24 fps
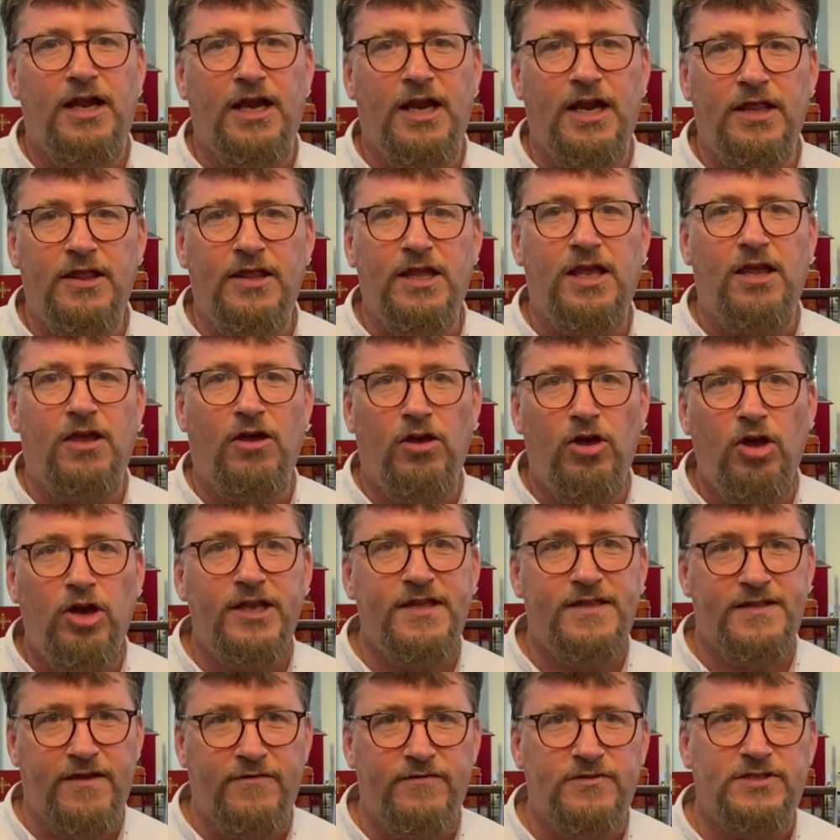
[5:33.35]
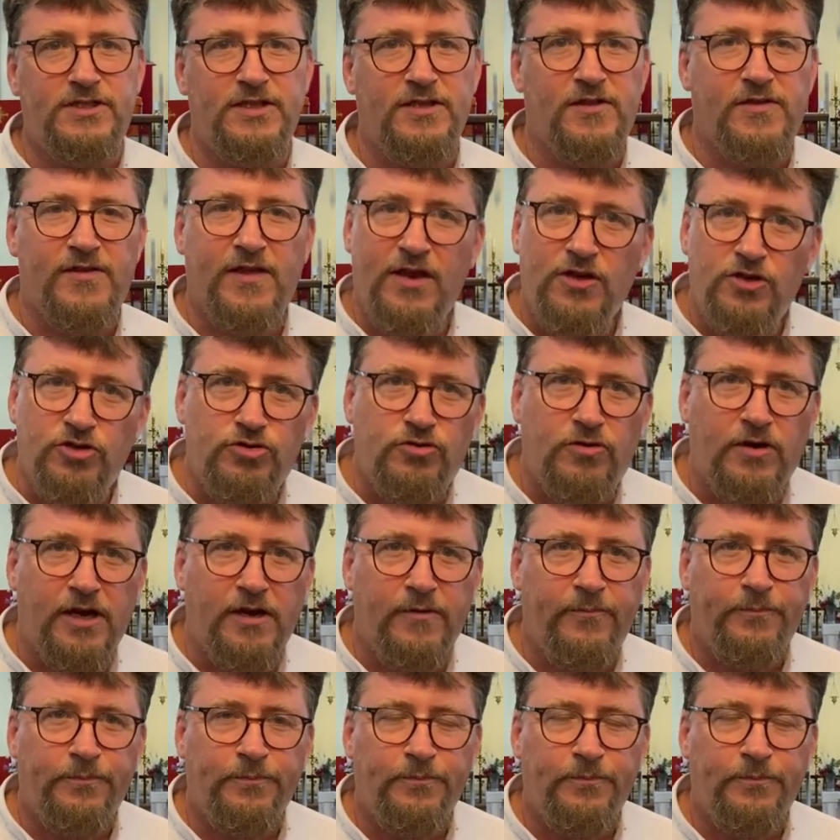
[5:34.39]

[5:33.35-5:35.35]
in the early 17th century,